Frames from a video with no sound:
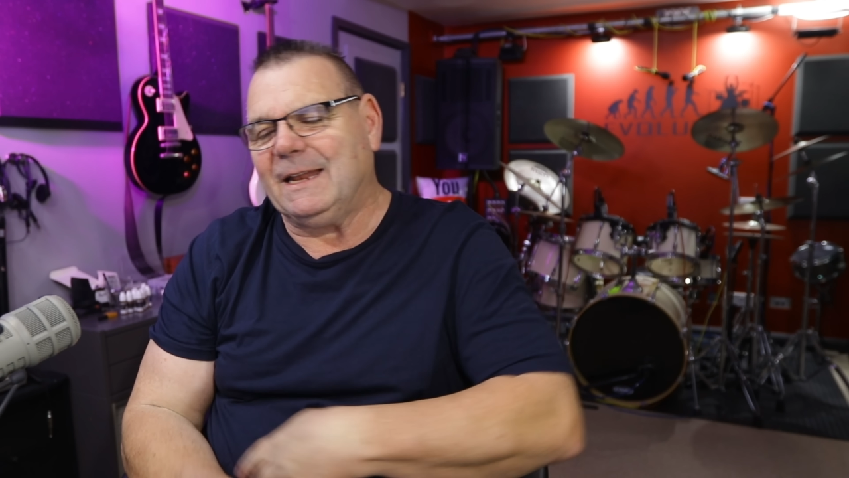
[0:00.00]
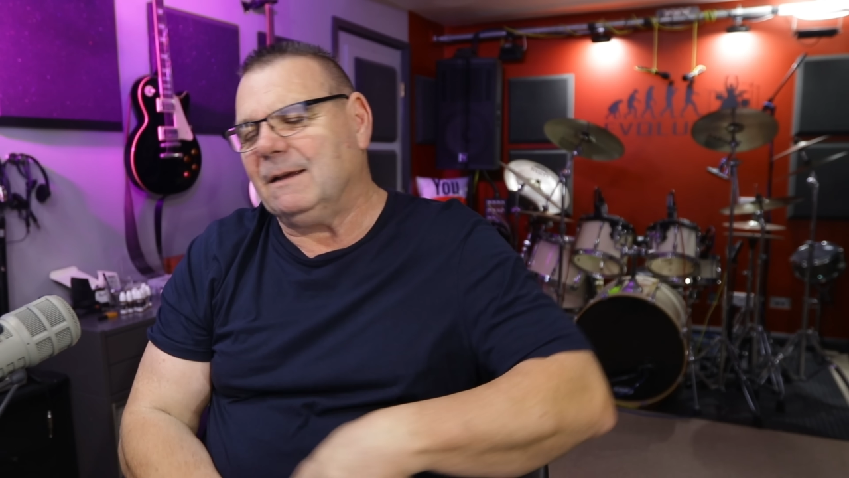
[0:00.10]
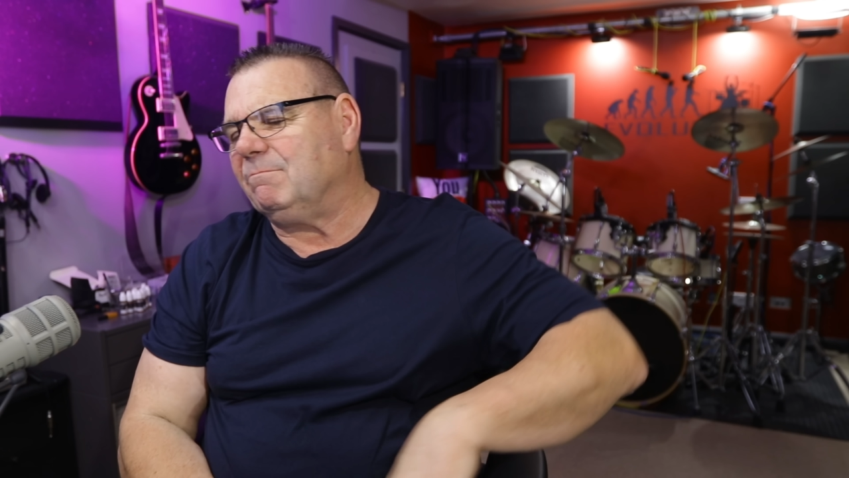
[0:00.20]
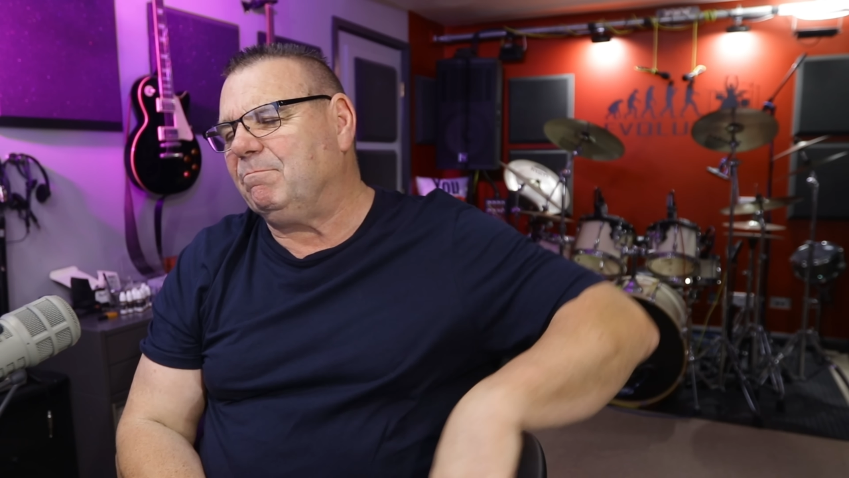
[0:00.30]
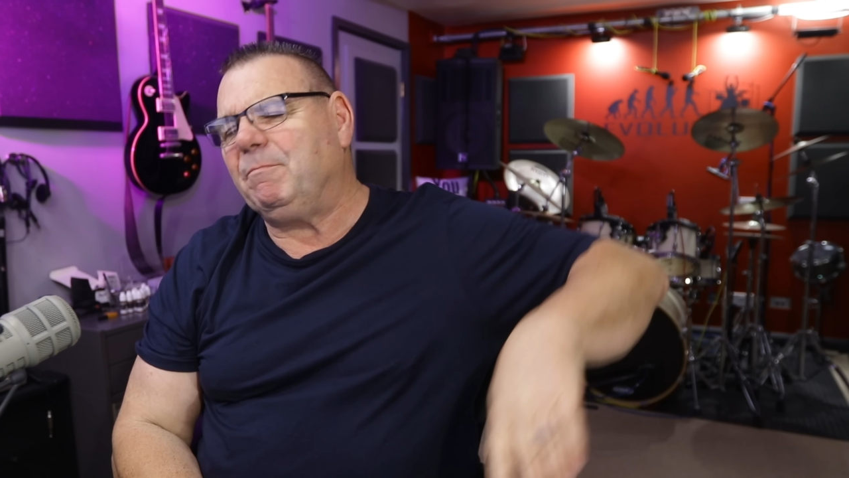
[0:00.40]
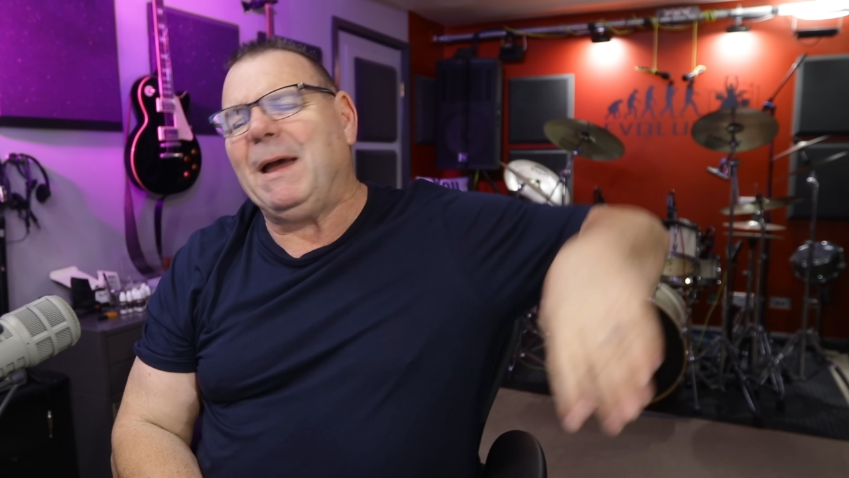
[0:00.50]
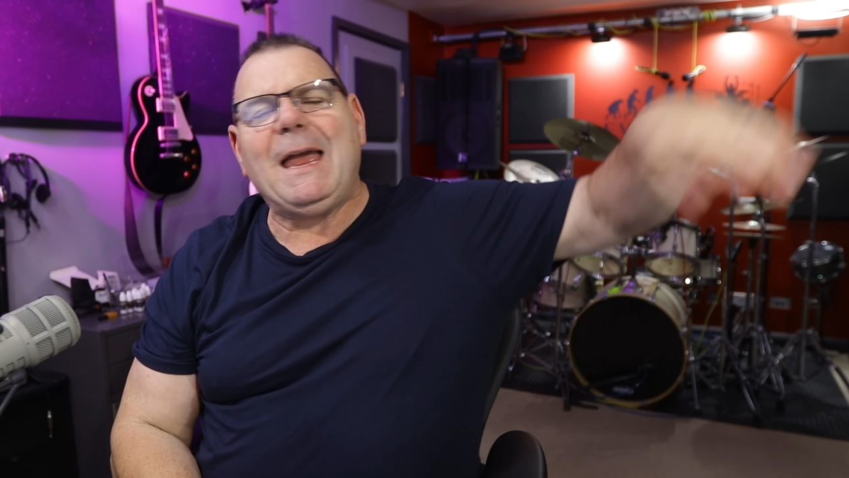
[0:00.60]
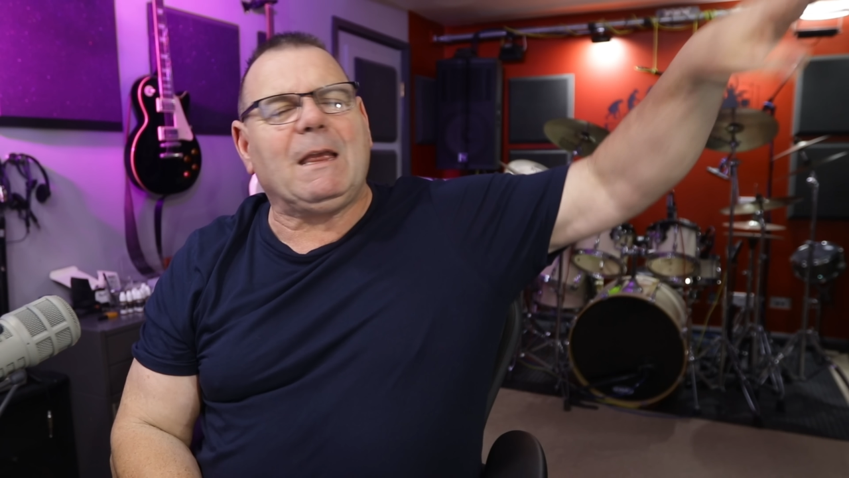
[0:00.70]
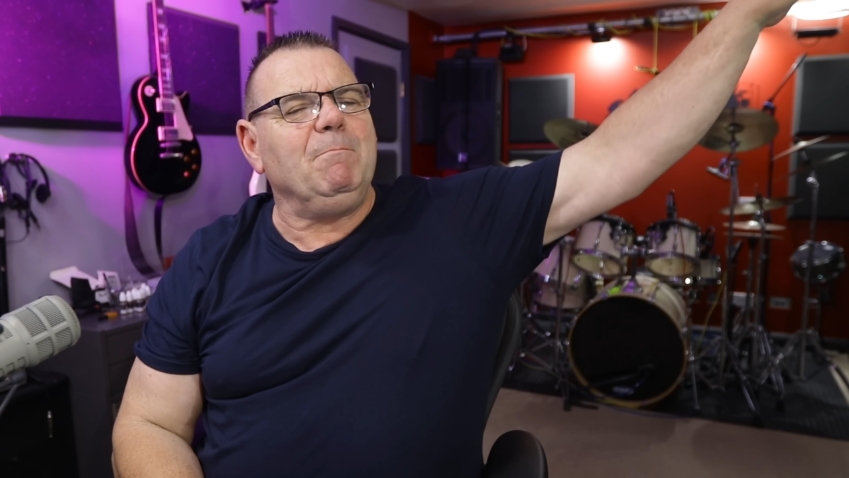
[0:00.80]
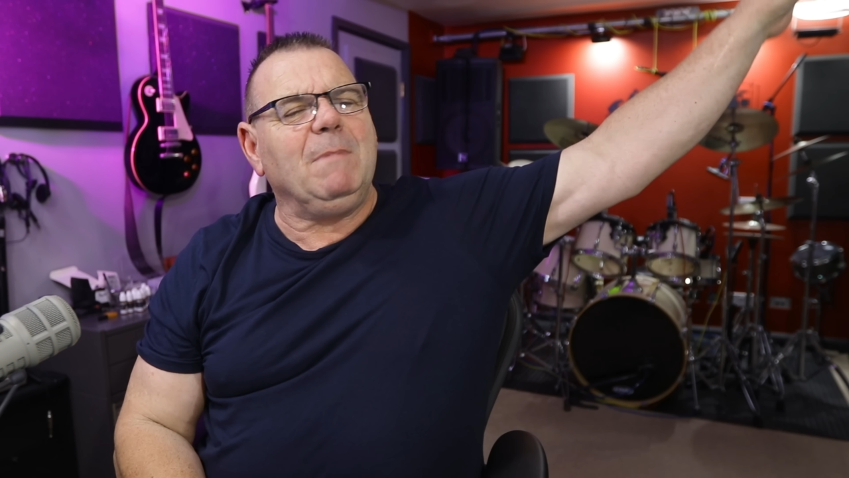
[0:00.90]
that
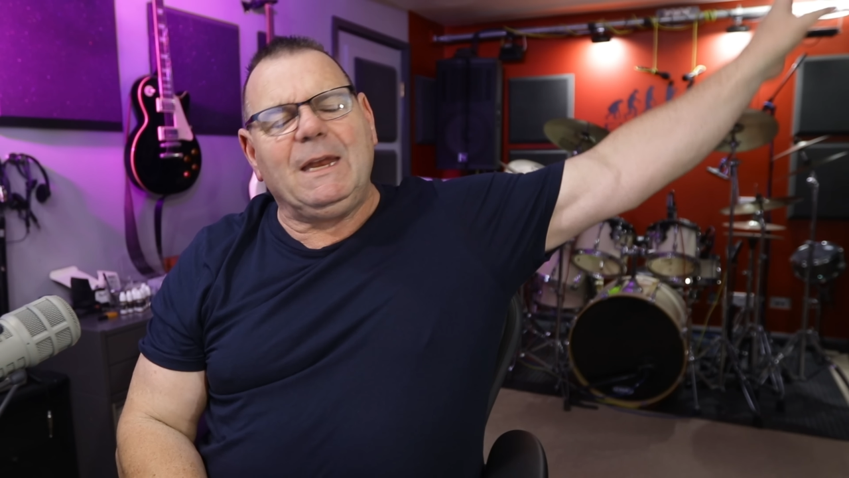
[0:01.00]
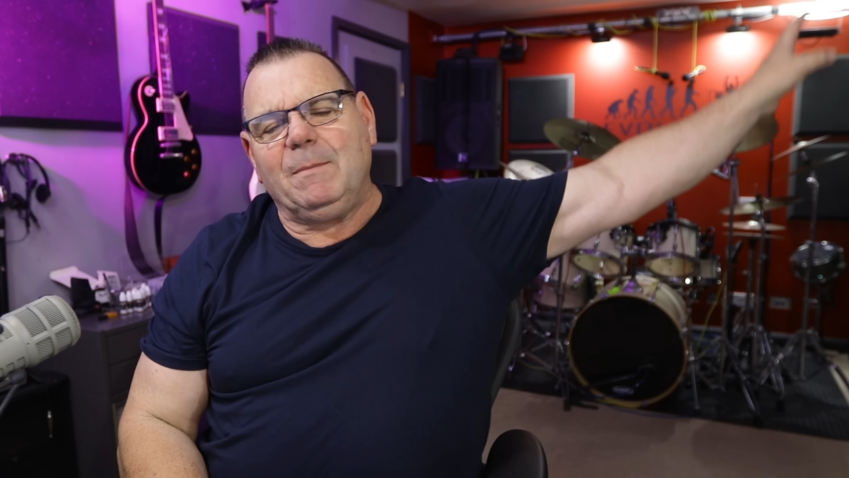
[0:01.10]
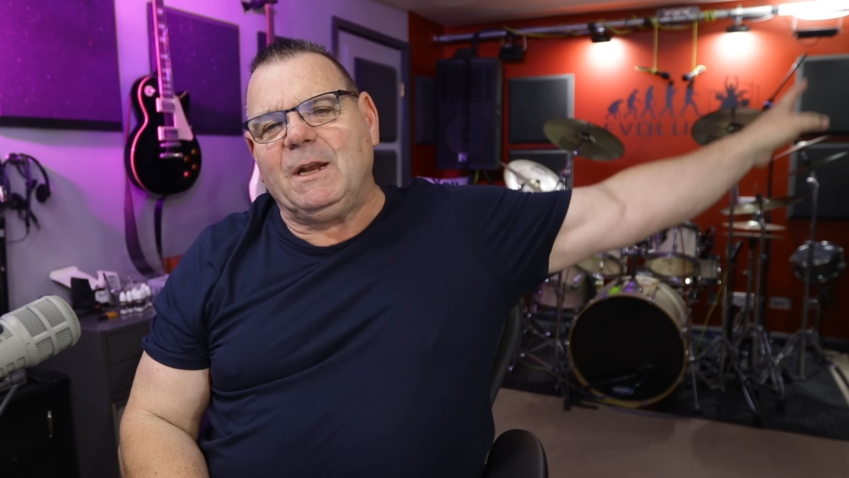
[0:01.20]
back many,